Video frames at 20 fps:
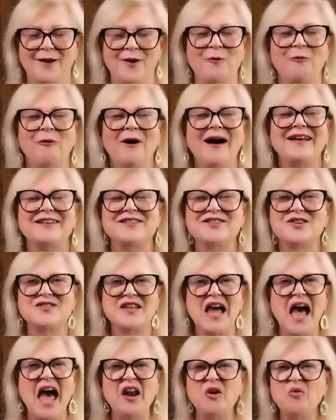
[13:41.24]
I go, what? She goes,
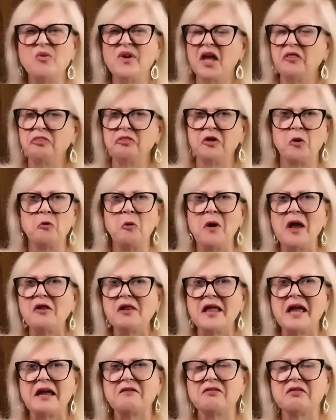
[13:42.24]
I don't get the
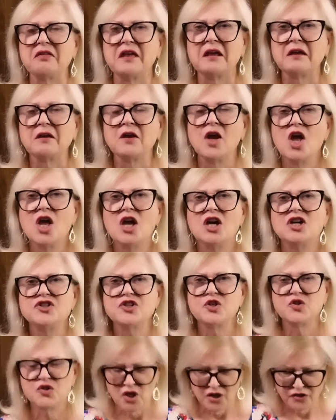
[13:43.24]
quail egg thing.
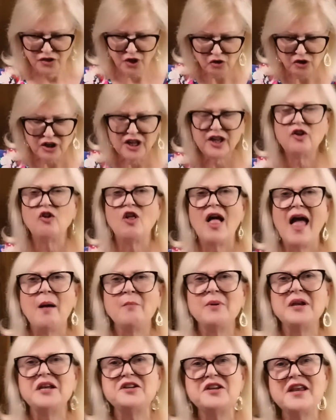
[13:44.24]
She goes, they're little.
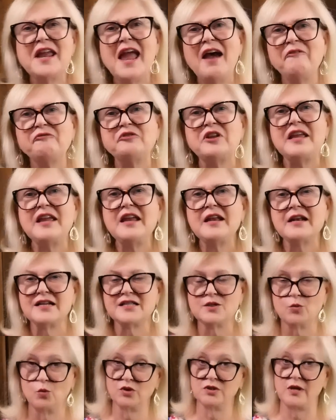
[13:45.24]
How many do you have to eat? And I
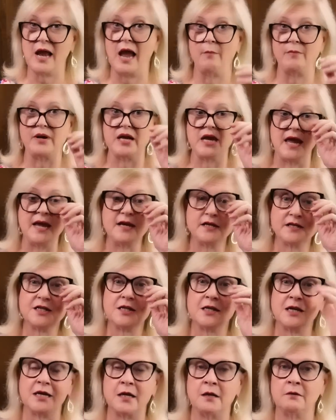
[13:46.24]
said, well, how many eggs
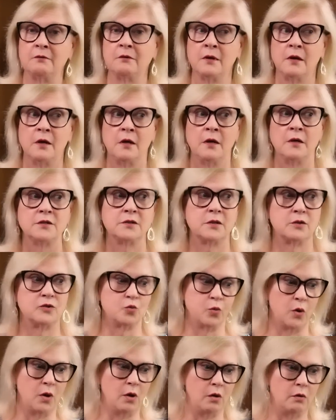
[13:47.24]
do you eat? She
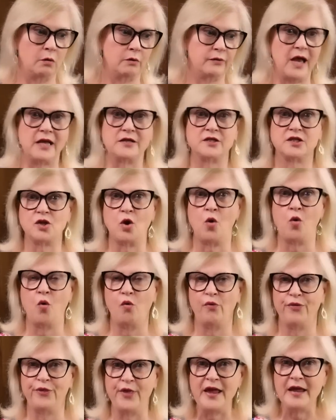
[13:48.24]
goes, well, that's the
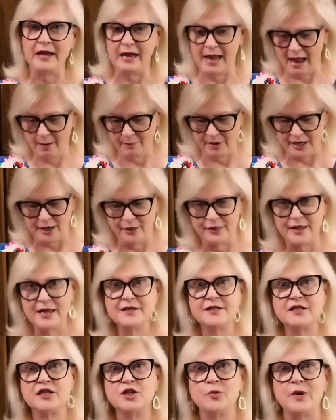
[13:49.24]
whole thing. How many of
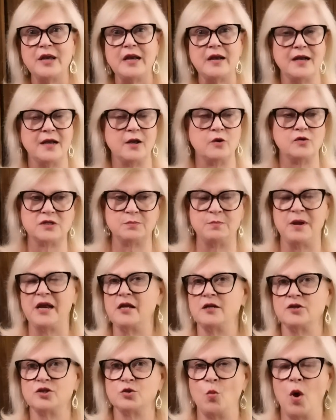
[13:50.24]
these do you eat? I go, as
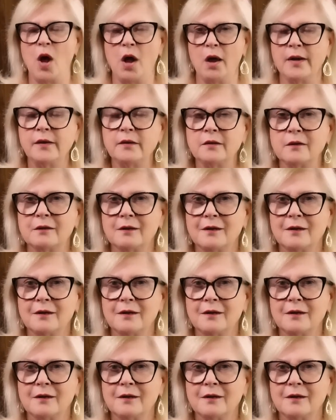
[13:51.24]
many as you want.